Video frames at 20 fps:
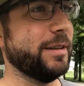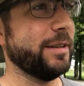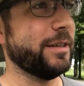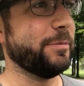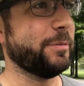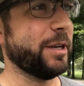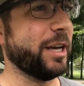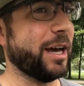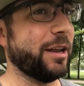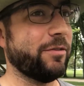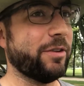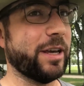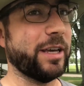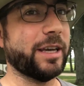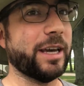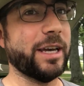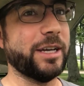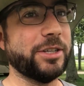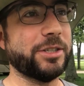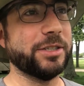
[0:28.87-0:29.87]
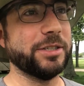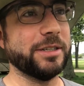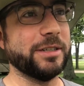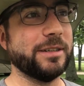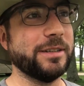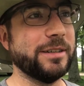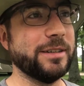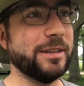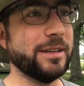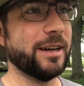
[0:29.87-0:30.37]
to be on vacation.
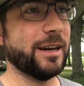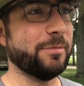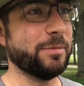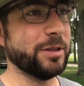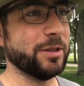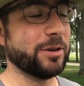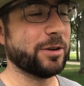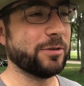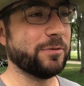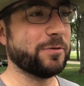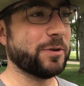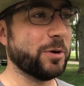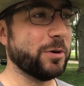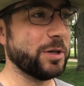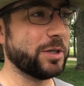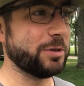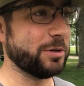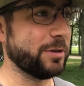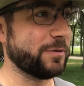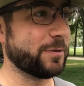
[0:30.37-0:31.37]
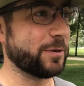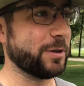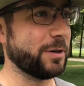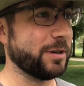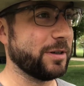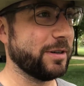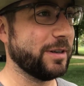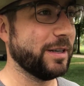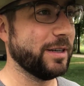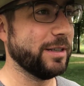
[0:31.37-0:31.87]
I've been looking forward to it
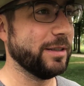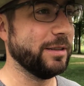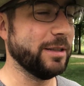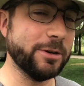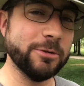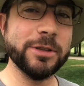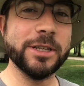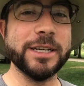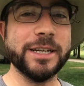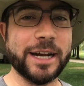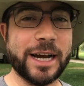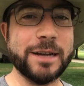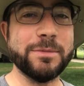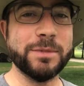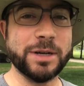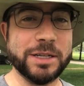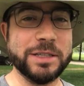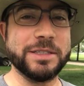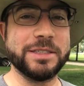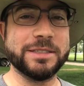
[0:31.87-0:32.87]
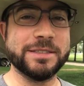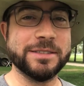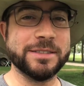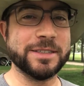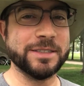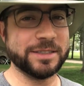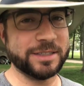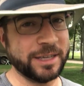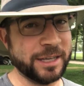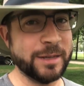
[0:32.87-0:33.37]
for literally 9 months.
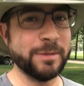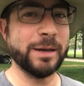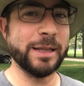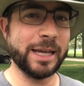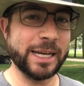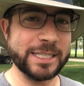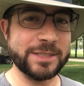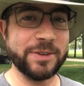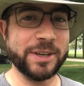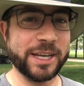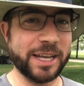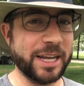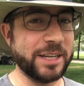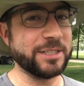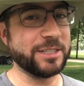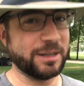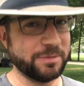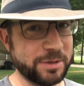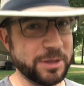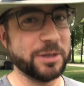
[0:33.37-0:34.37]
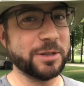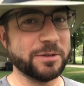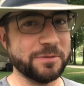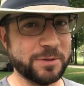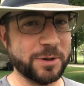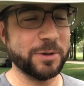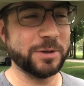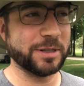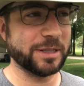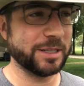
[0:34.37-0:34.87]
Since the end of my last vacation, I've been looking
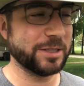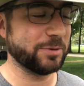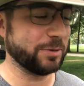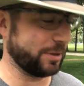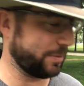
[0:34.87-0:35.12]
forward to this